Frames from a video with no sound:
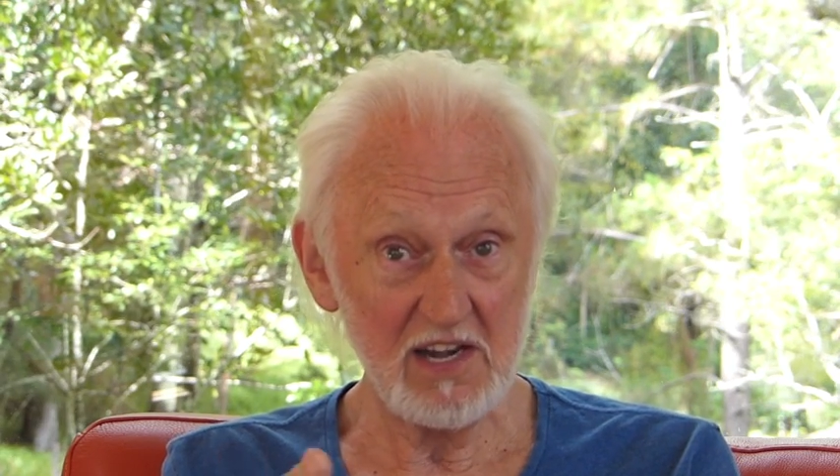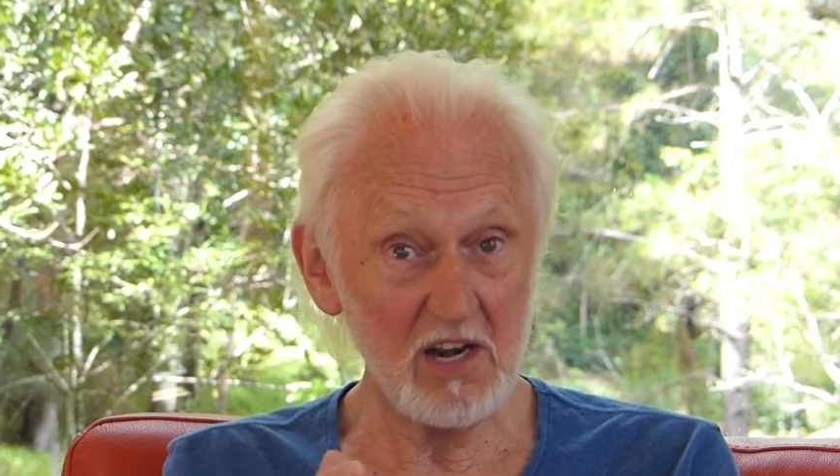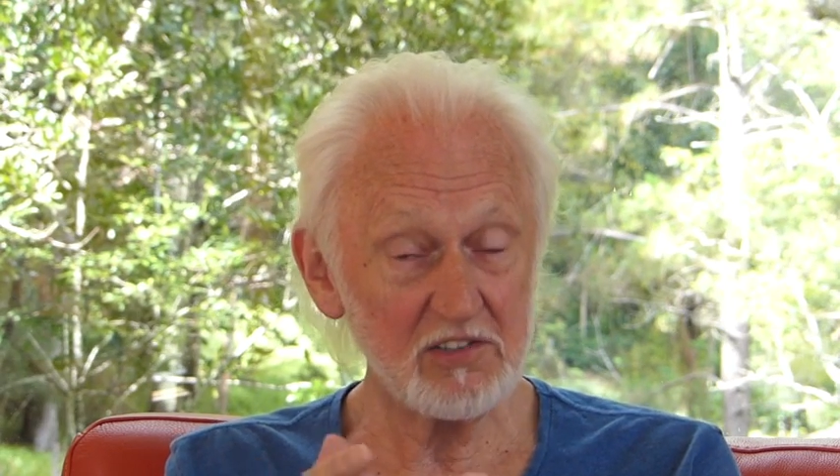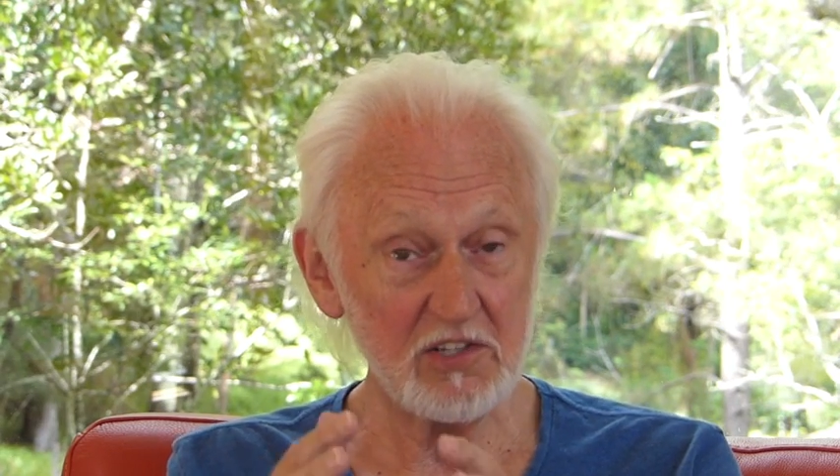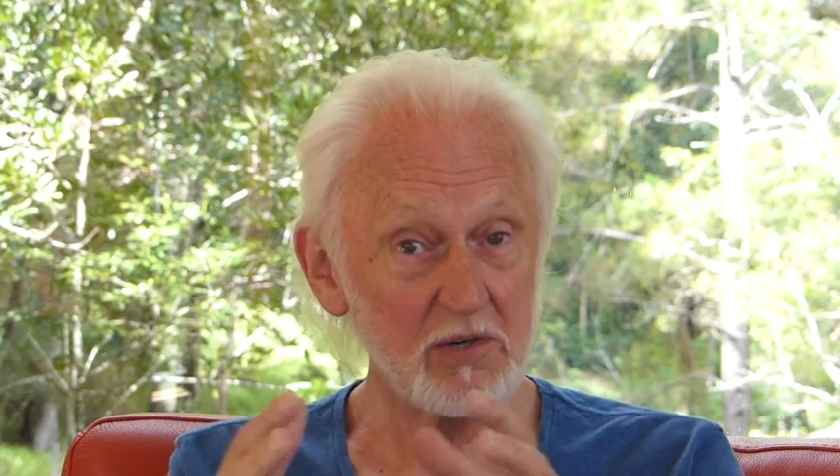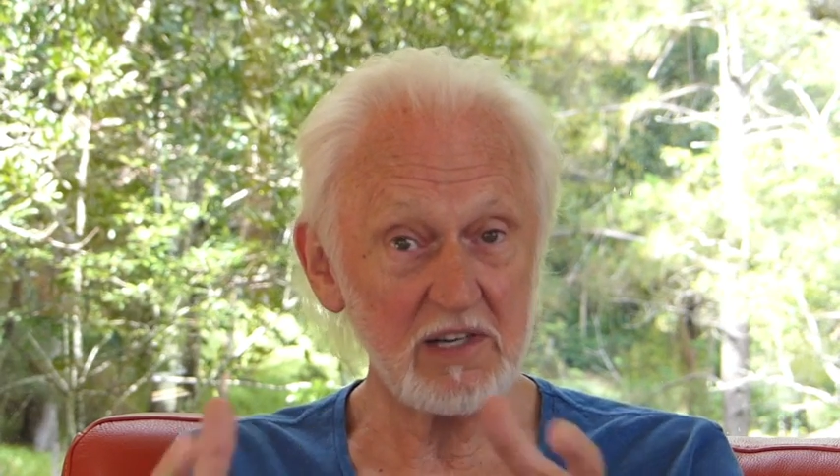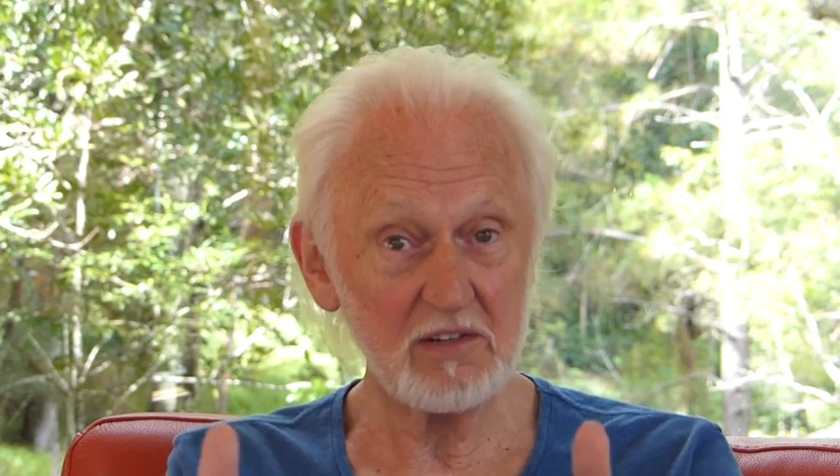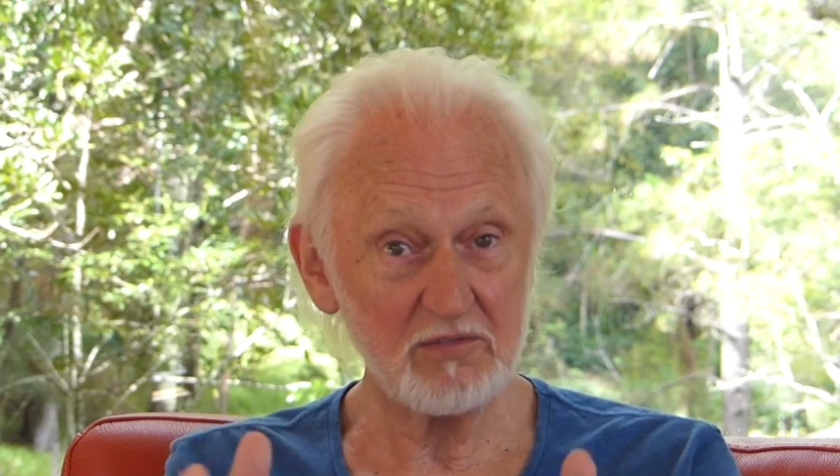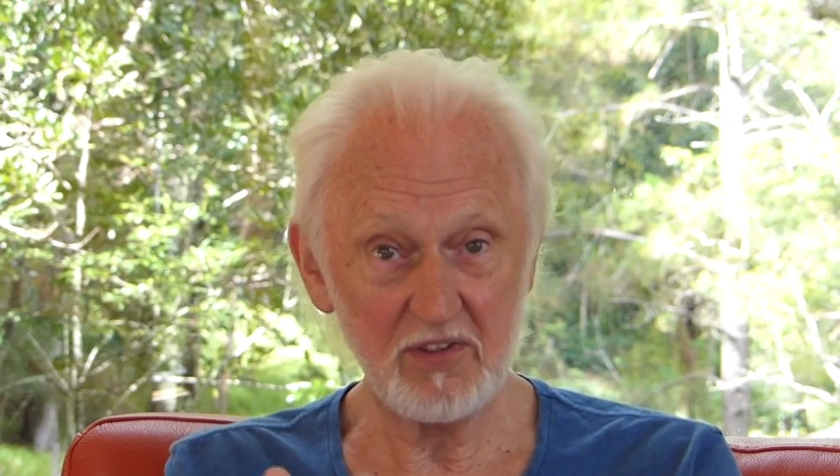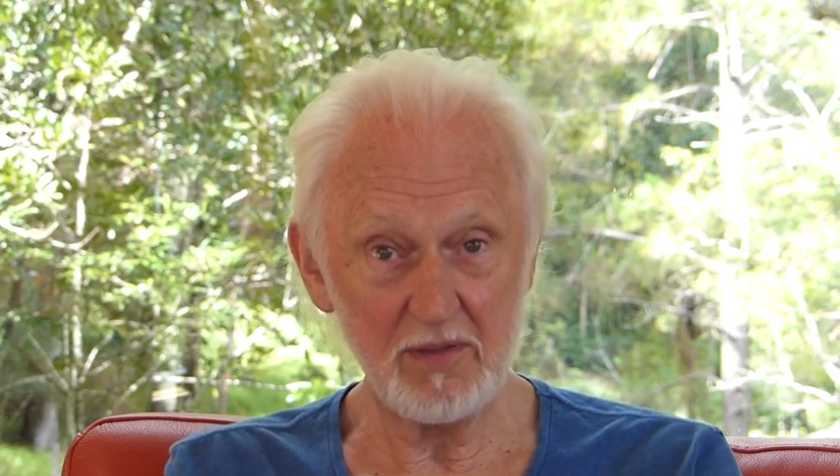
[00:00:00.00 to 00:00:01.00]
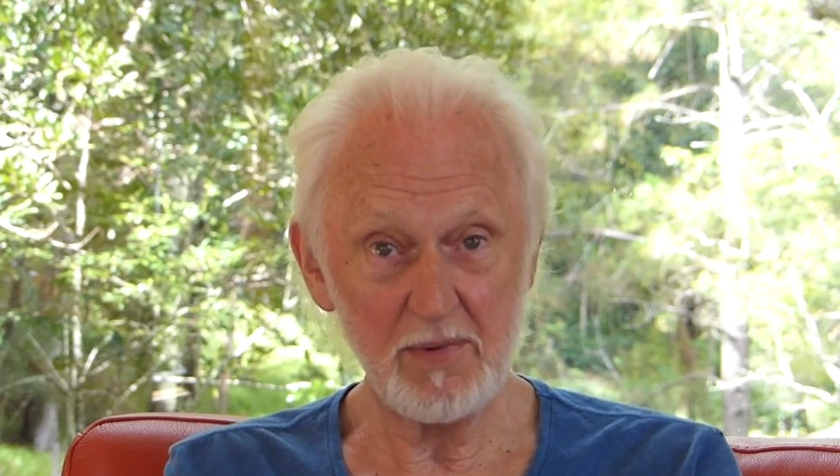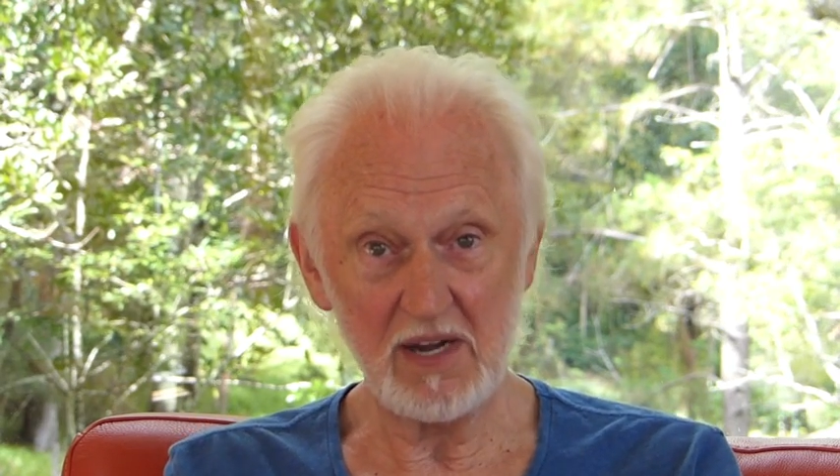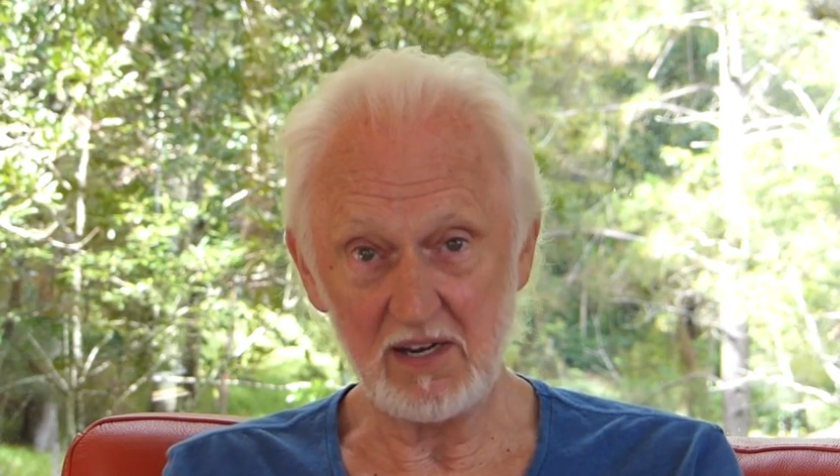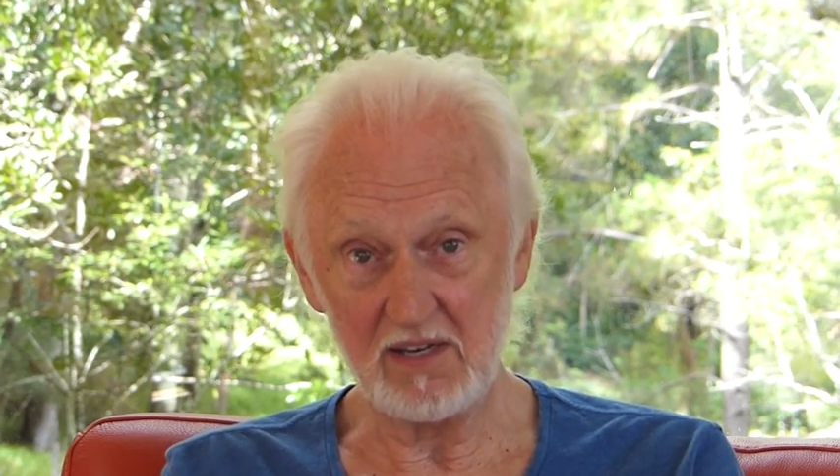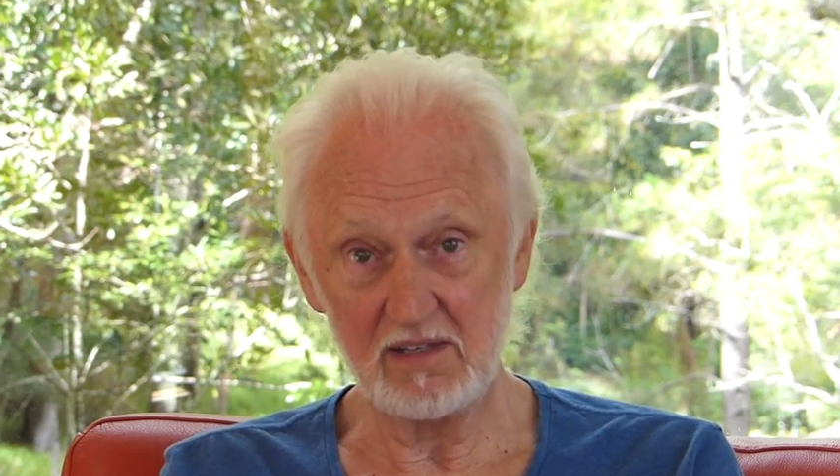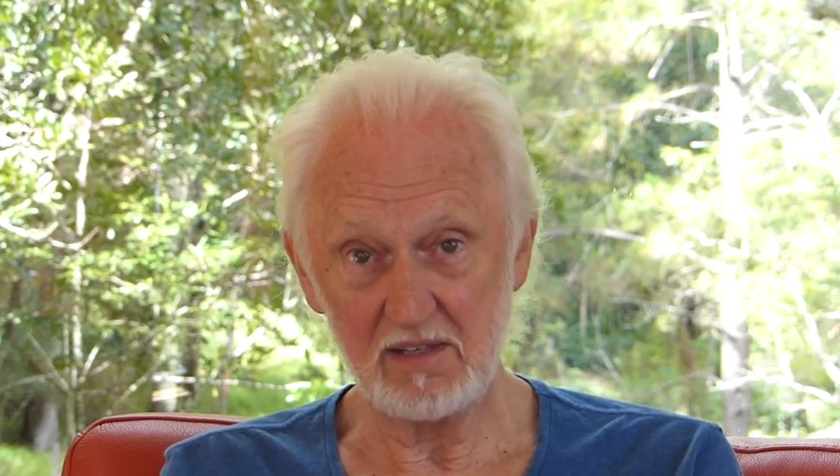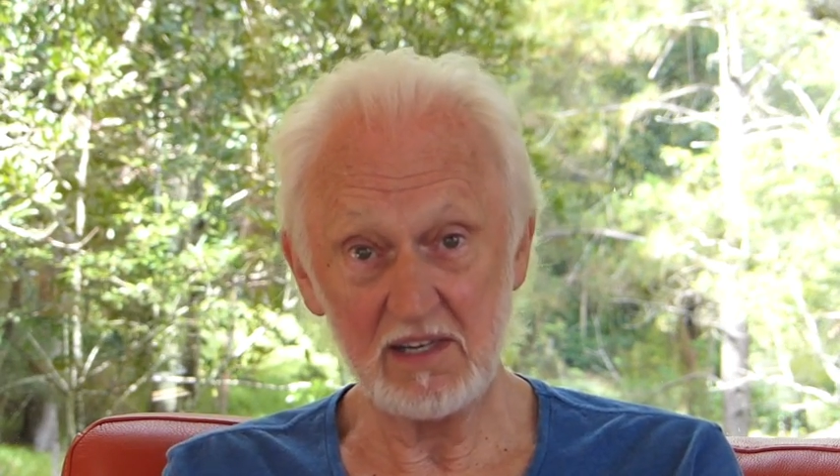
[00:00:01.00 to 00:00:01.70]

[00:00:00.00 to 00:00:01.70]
not doing it for the money.